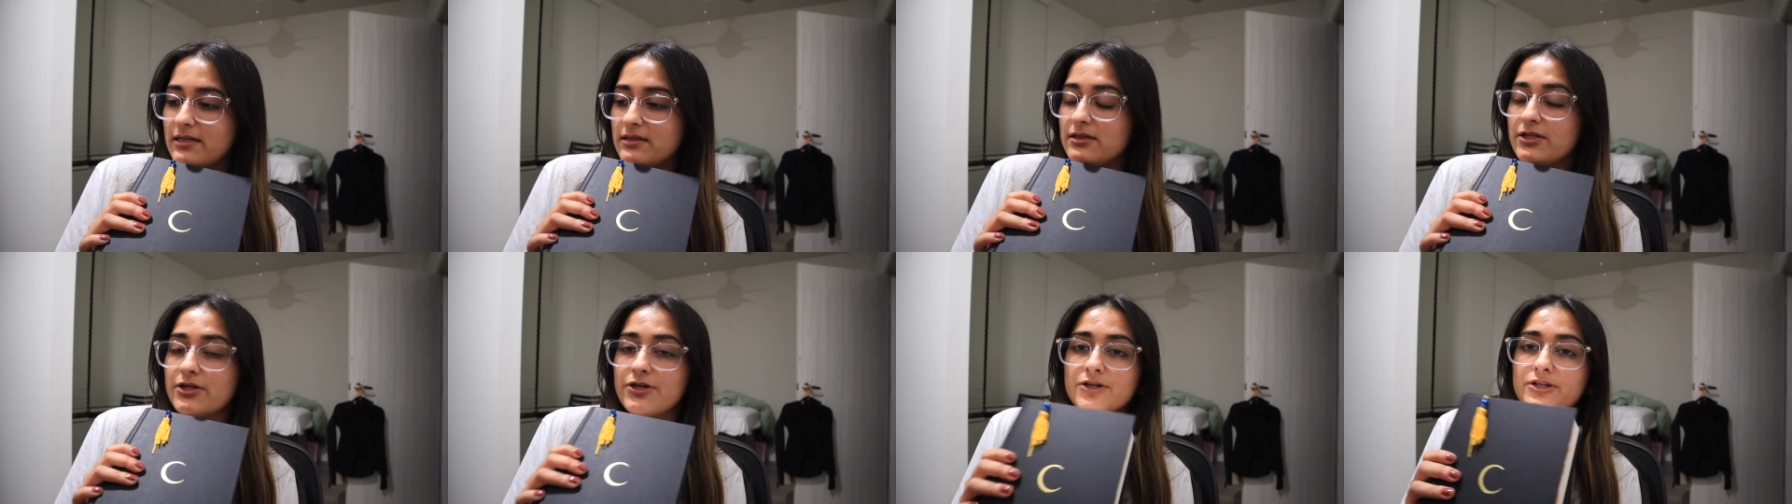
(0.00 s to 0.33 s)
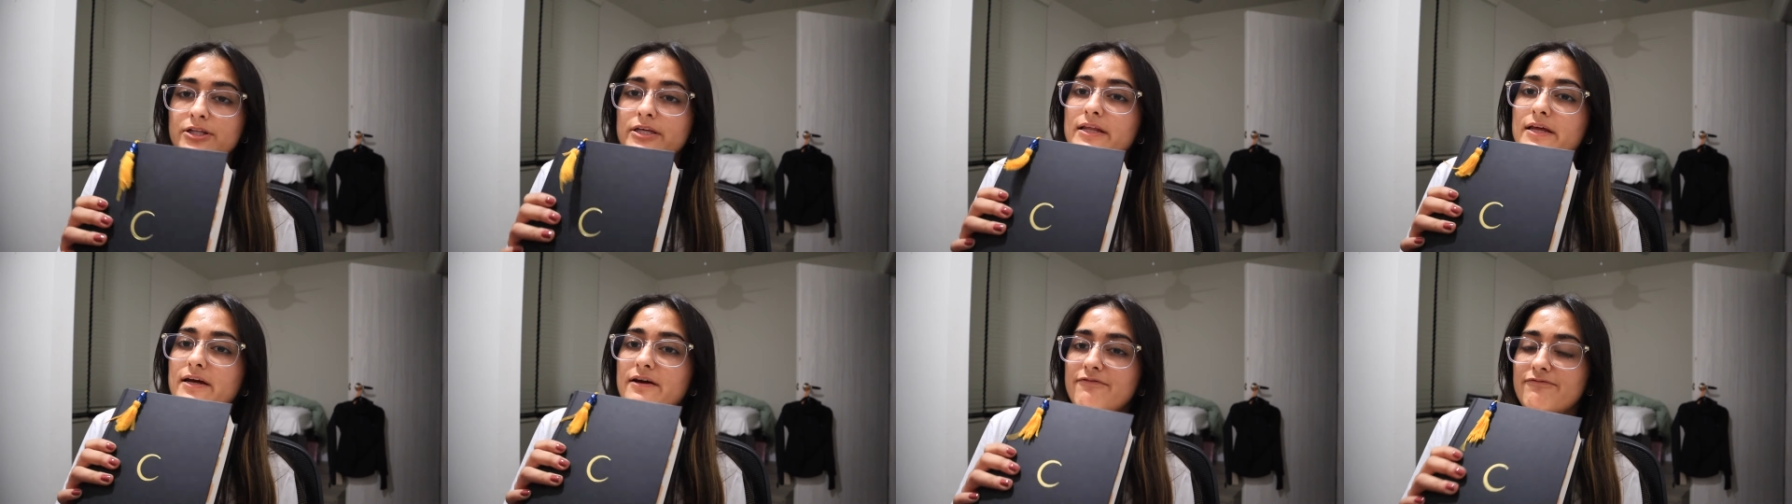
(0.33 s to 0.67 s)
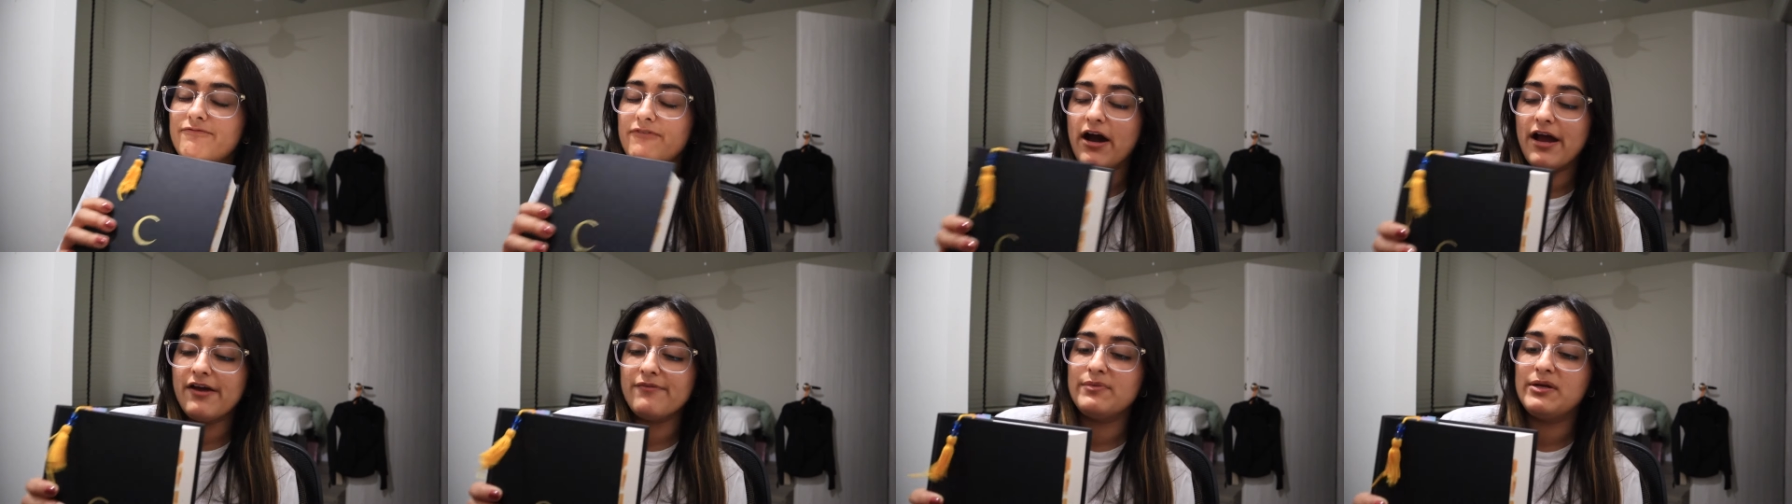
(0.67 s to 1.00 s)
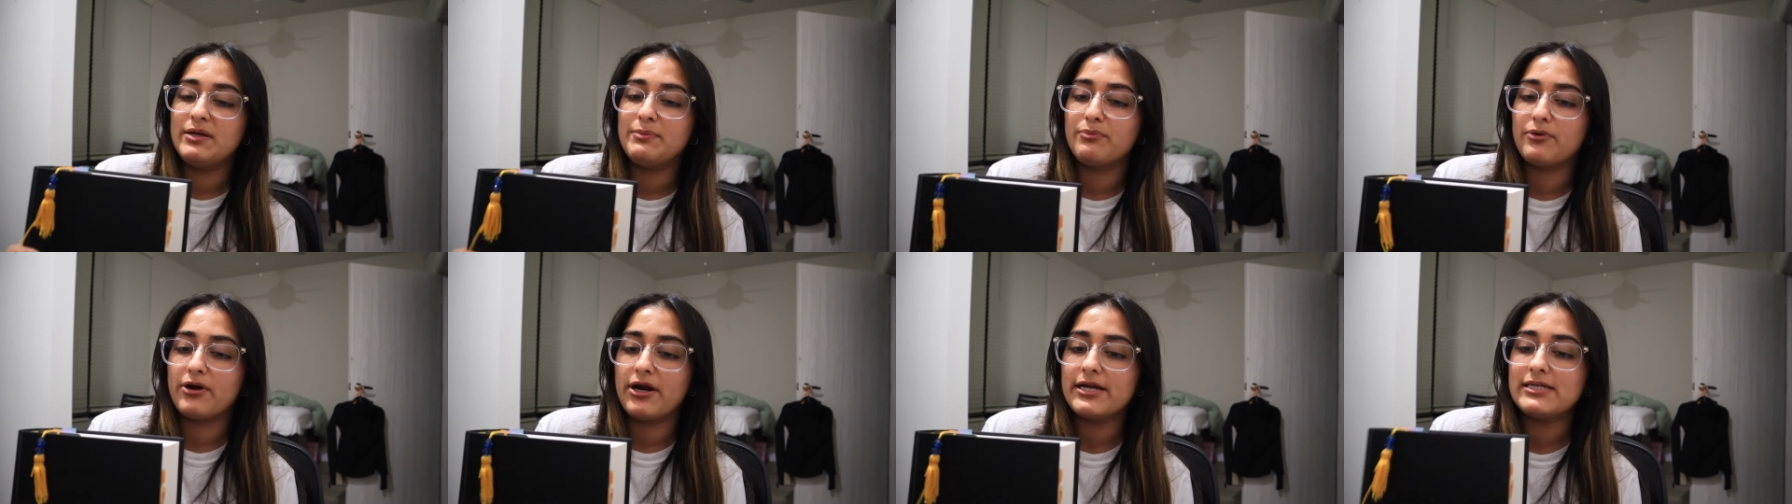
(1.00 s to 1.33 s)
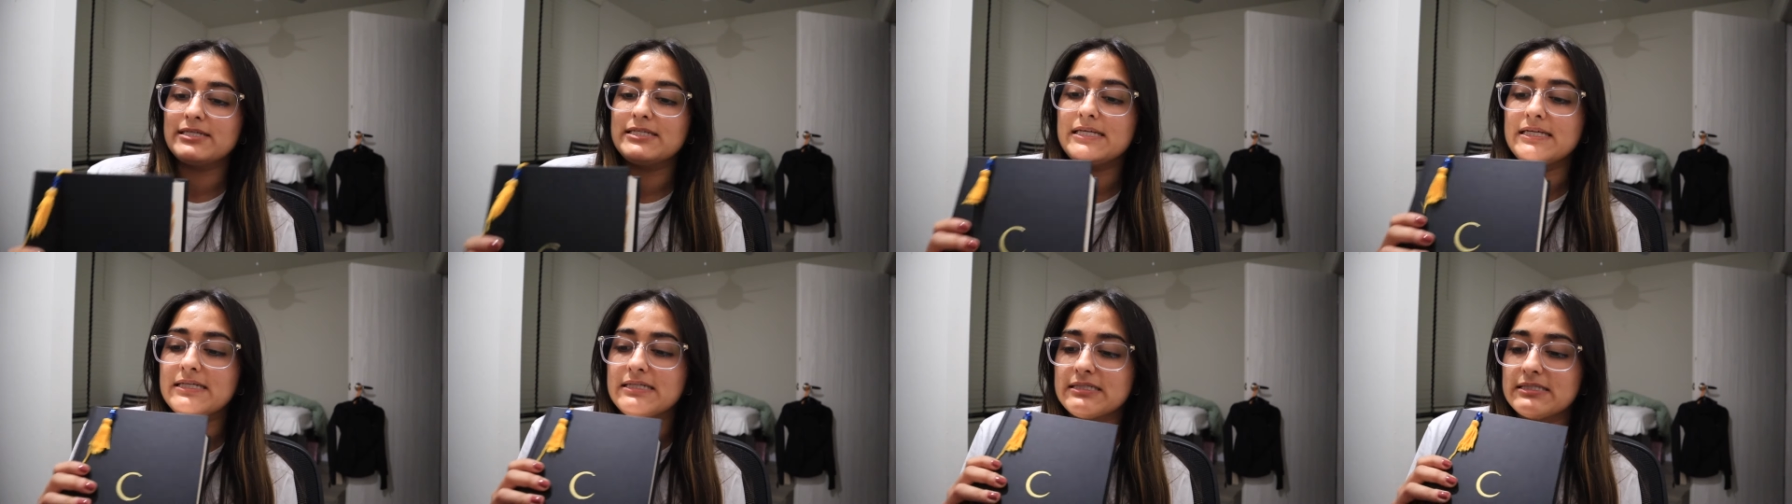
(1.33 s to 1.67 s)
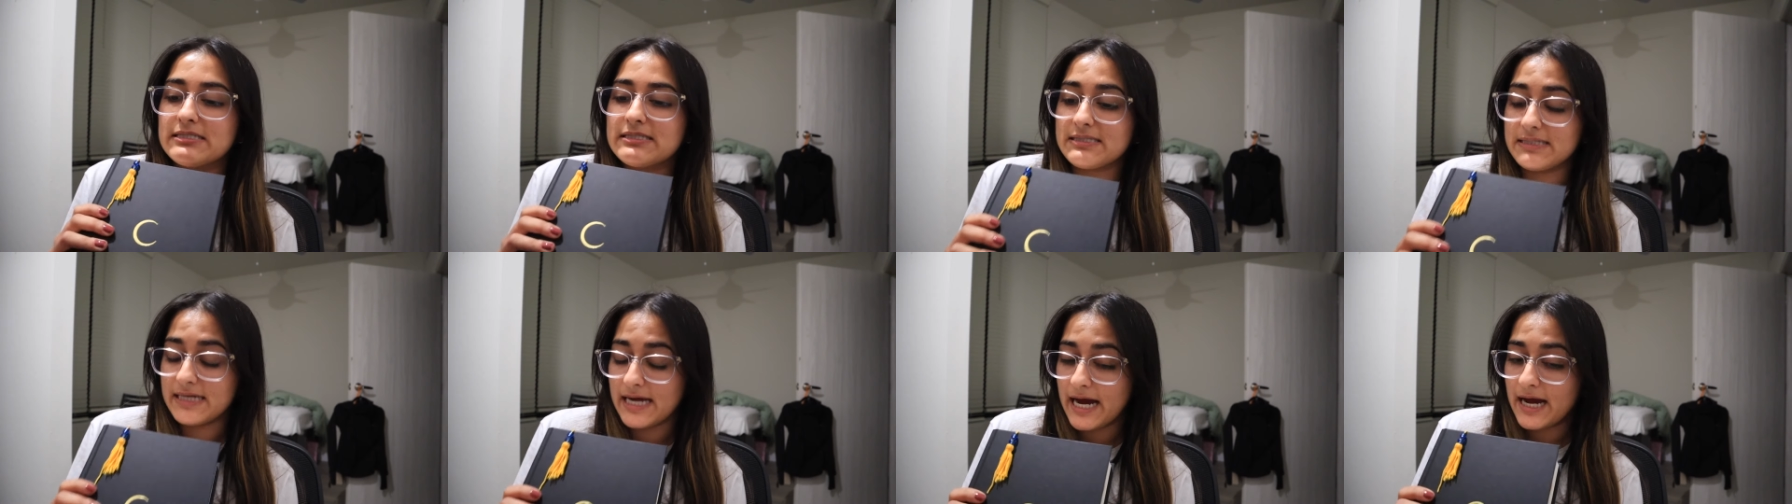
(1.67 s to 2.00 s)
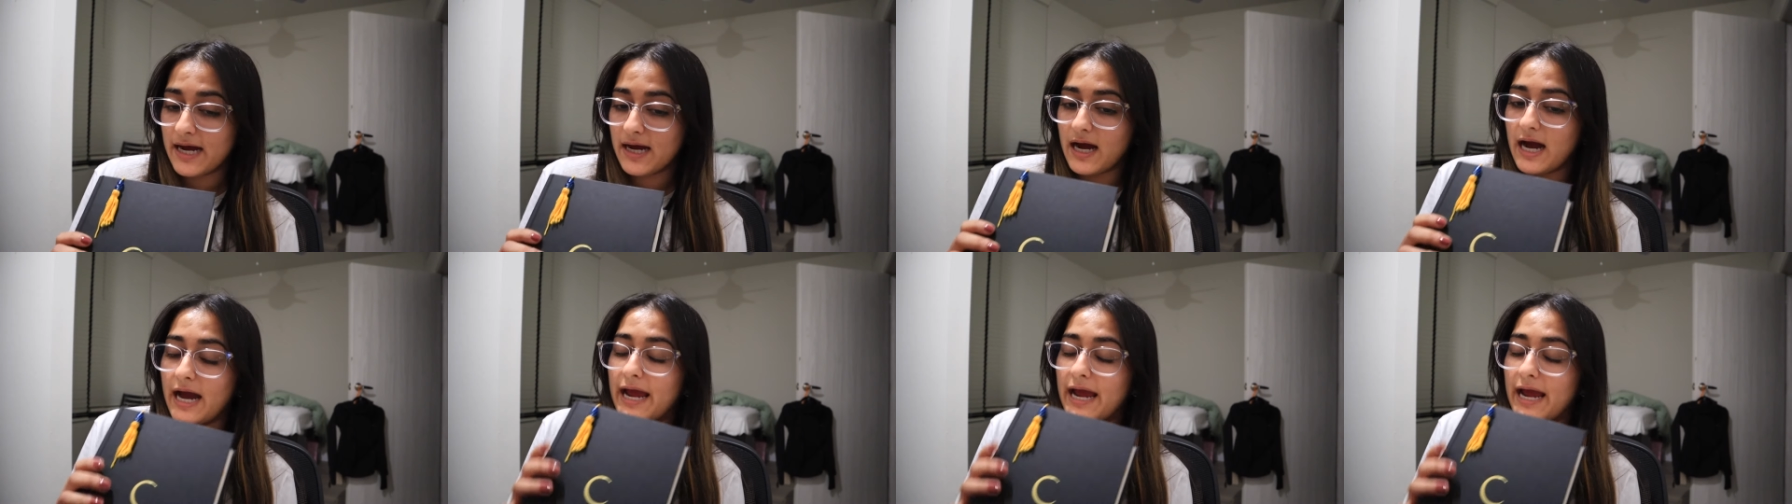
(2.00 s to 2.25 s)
literally like a five minute break to eat a snack.